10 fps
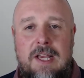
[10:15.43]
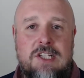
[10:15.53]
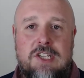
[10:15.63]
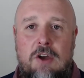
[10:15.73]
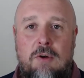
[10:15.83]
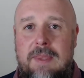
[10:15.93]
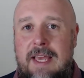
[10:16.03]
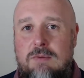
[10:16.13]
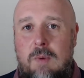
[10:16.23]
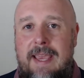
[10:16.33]
So
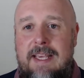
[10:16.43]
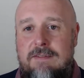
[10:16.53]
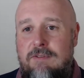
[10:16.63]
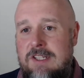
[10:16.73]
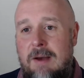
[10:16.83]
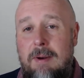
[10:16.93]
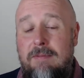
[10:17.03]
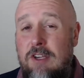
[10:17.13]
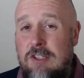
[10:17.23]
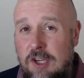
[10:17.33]
there's ways, for example, of
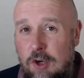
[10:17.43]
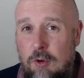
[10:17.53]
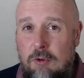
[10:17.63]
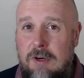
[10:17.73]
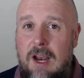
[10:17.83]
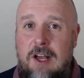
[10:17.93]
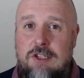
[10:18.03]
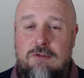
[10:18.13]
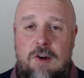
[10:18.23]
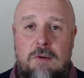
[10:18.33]
using Google
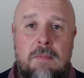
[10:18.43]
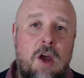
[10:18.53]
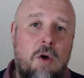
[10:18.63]
Classroom,